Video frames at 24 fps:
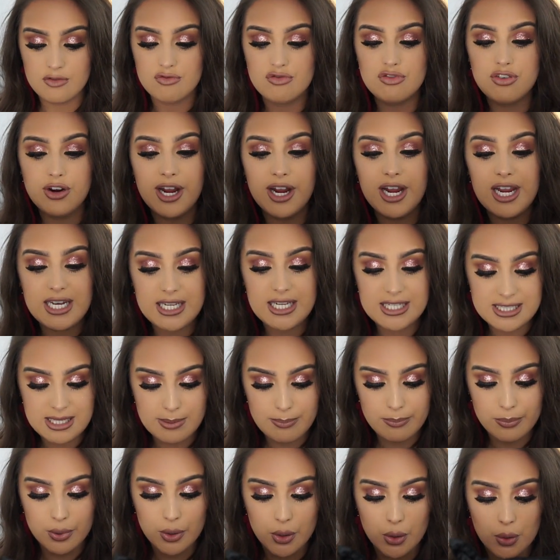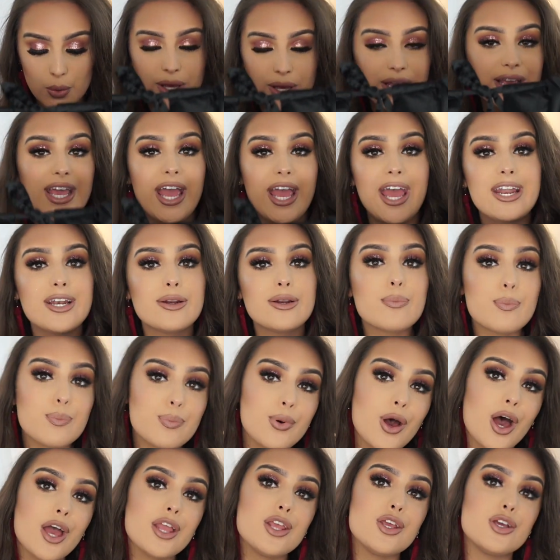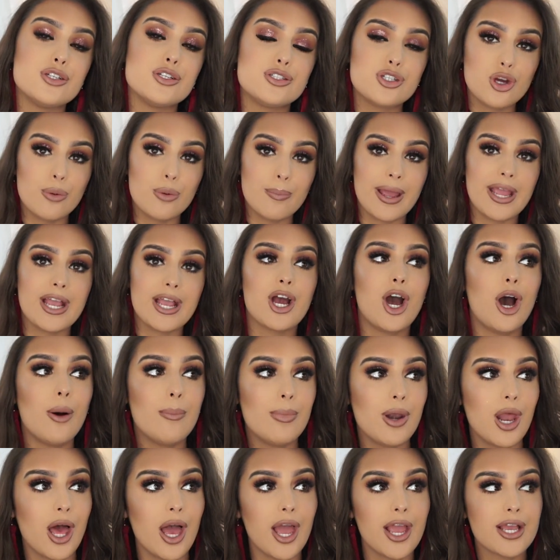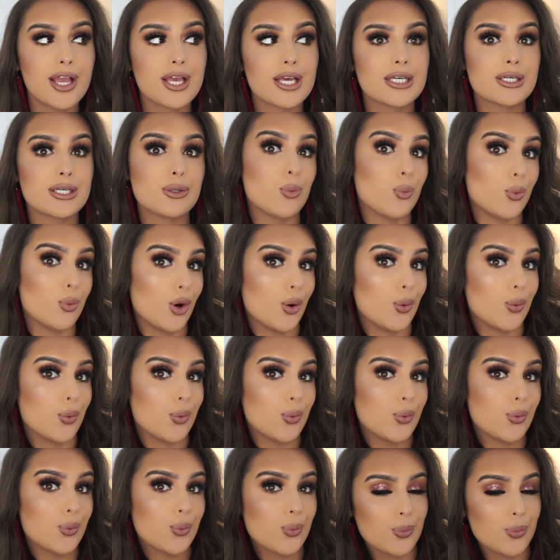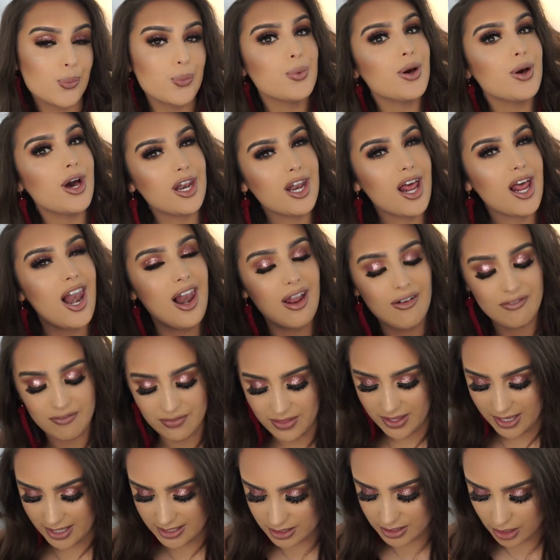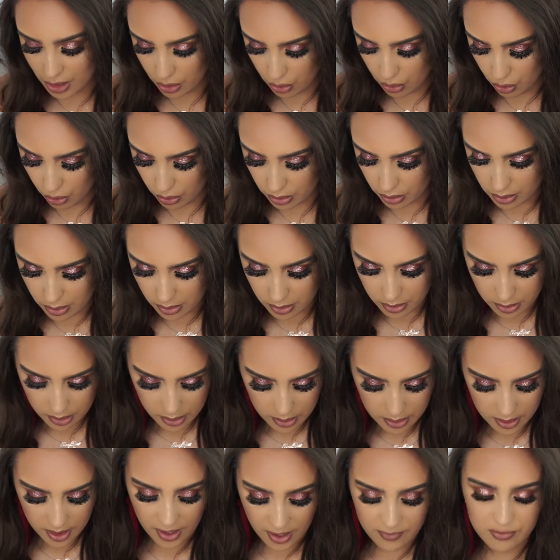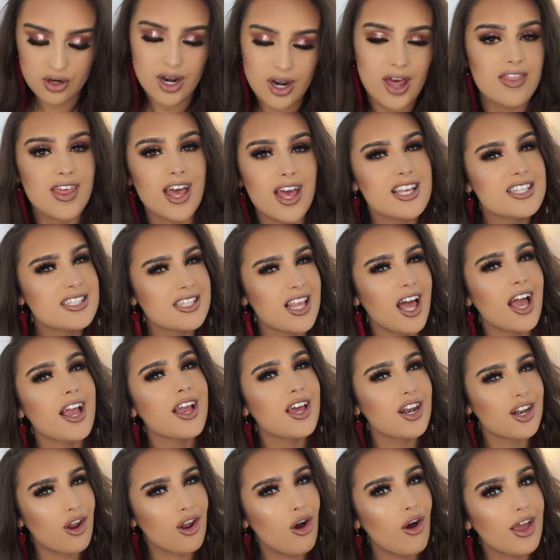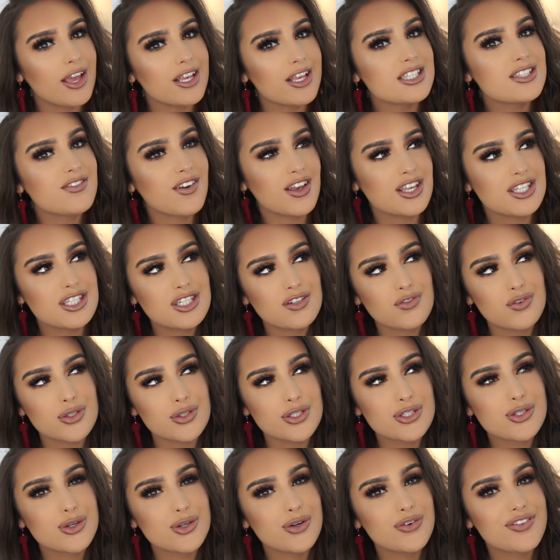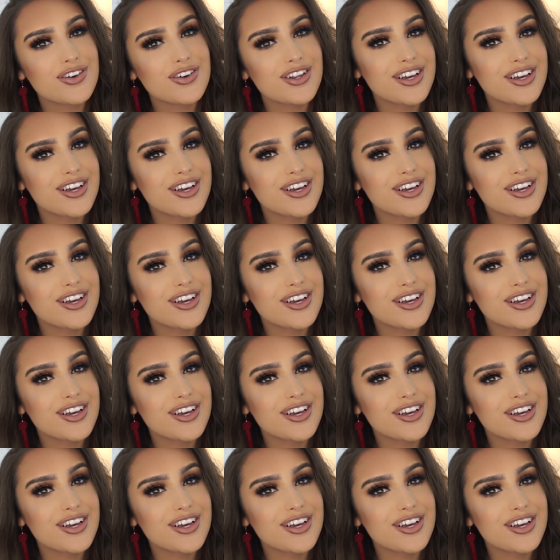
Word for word: Really simple again, but you could do your makeup like, whoa. And I love this a lot. I feel like that's like a nice festival sort of